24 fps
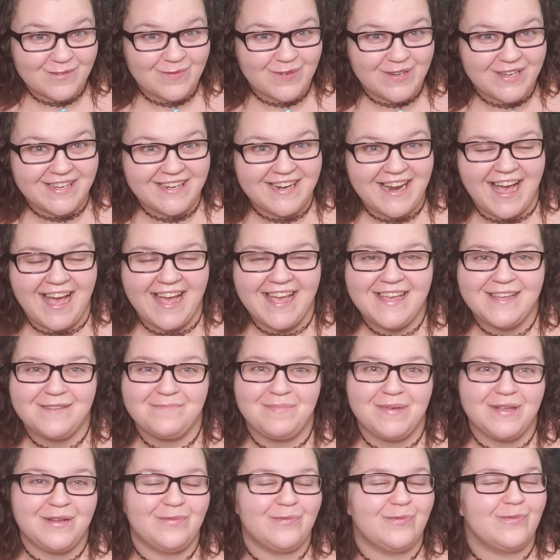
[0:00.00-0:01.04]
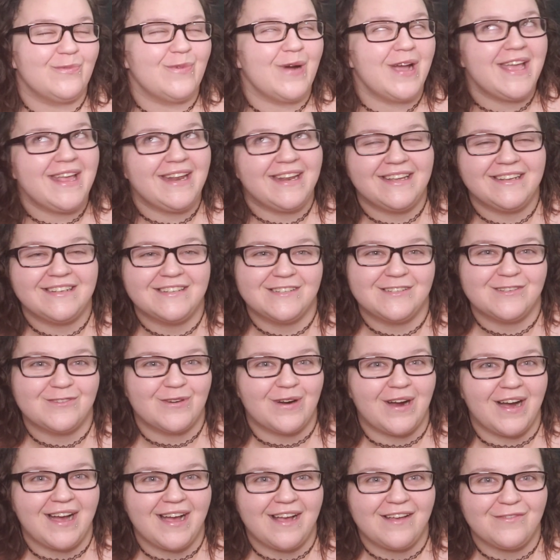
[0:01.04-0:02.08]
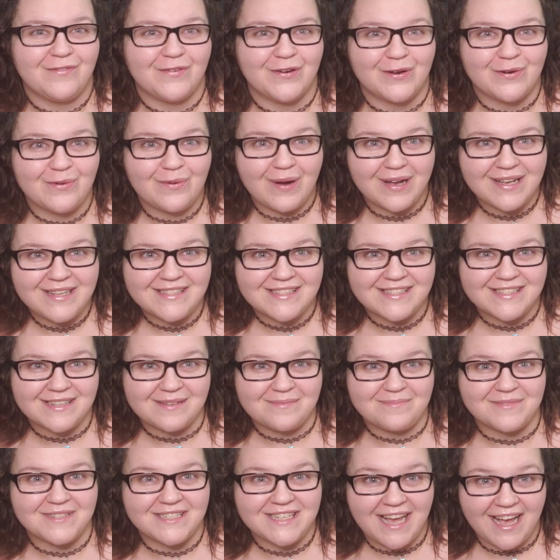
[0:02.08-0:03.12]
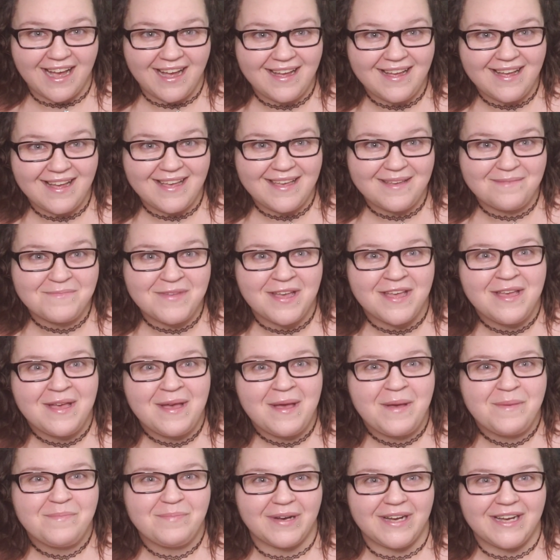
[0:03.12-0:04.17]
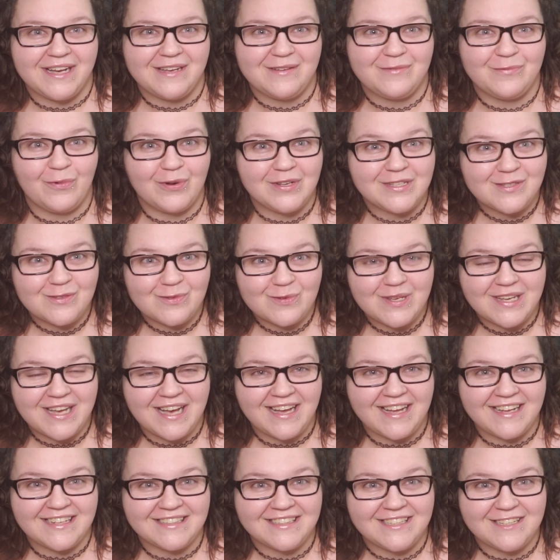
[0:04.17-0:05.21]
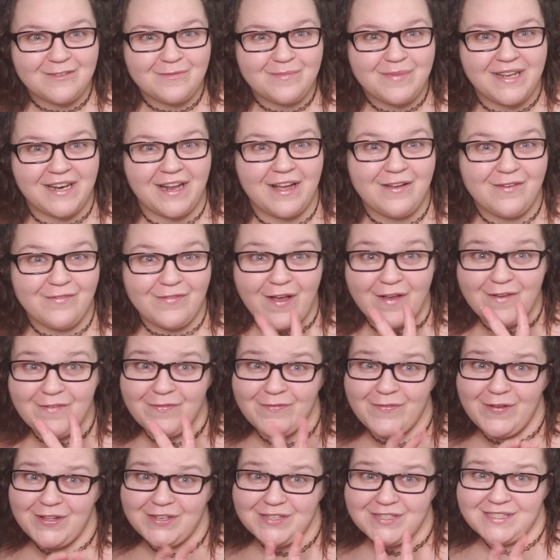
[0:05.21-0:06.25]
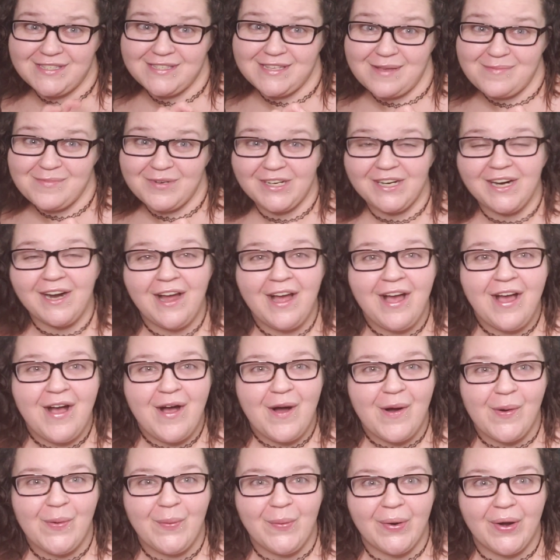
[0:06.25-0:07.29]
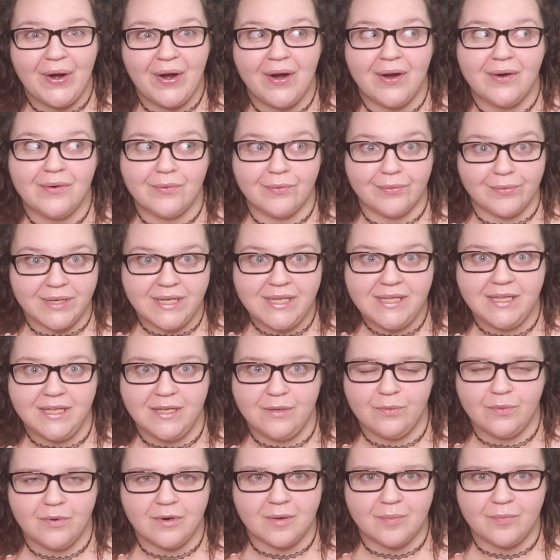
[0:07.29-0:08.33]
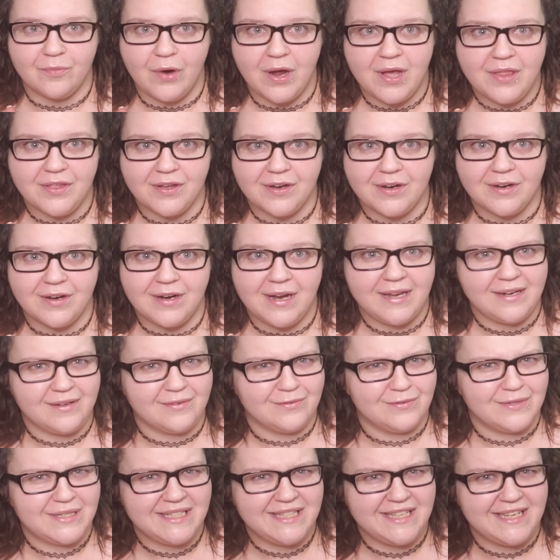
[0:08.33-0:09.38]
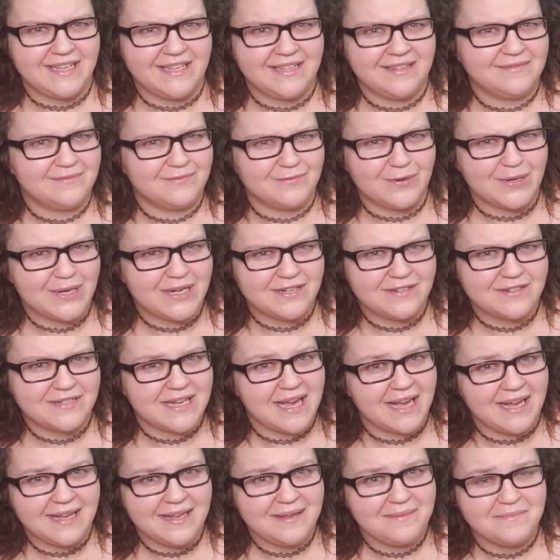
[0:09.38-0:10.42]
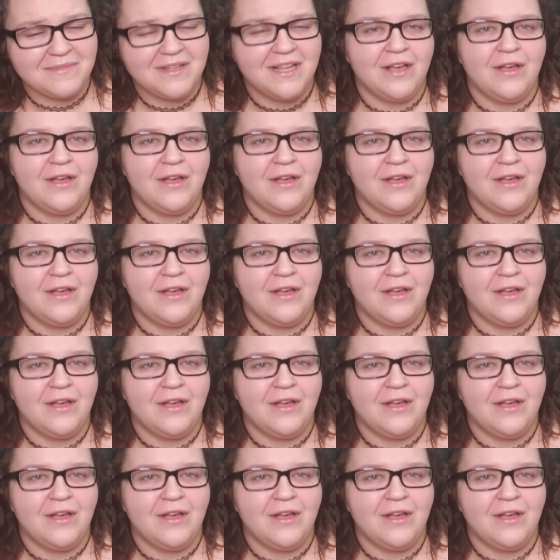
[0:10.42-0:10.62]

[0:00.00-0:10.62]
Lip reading: one I had been waiting to try for quite some time, but once we got a little bit of a fall summer or really warm weather at a really weird time,